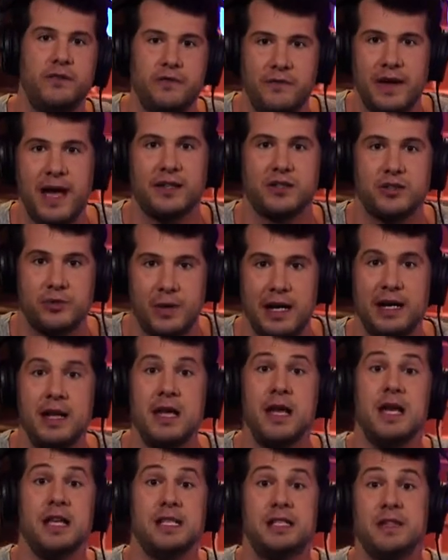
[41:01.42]
effects, right?
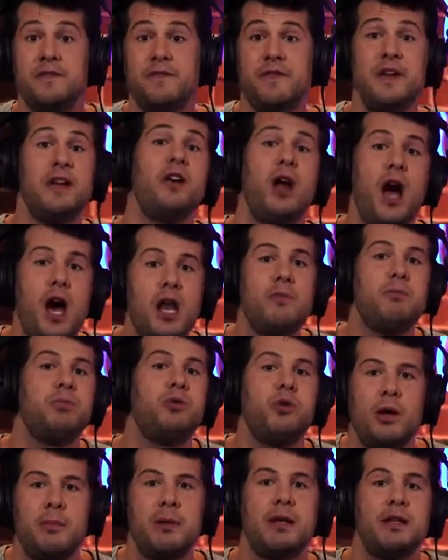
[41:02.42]
Severe
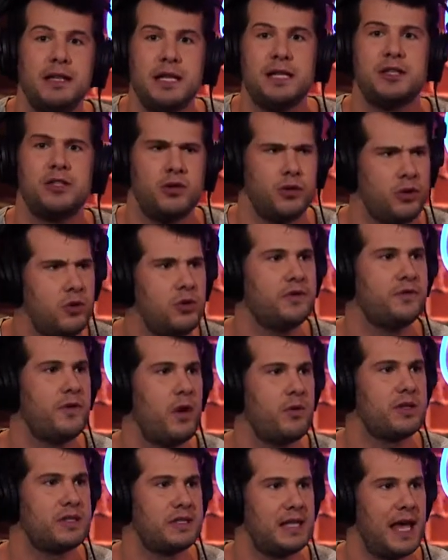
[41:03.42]
unemployment leads to, whose
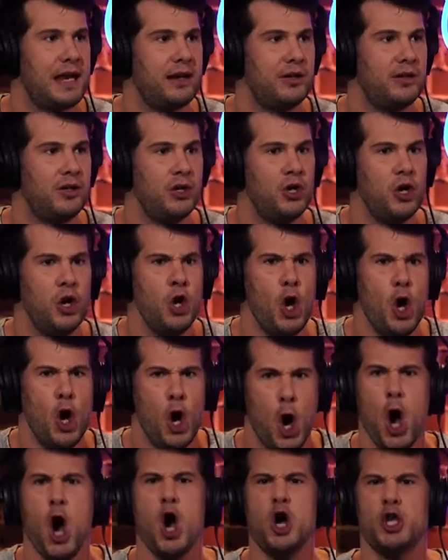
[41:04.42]
phone is that?
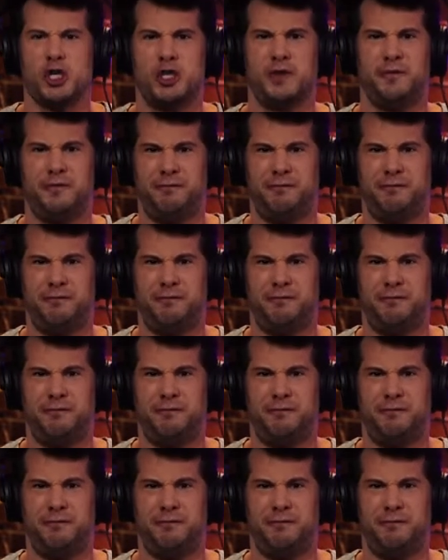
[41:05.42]
Whose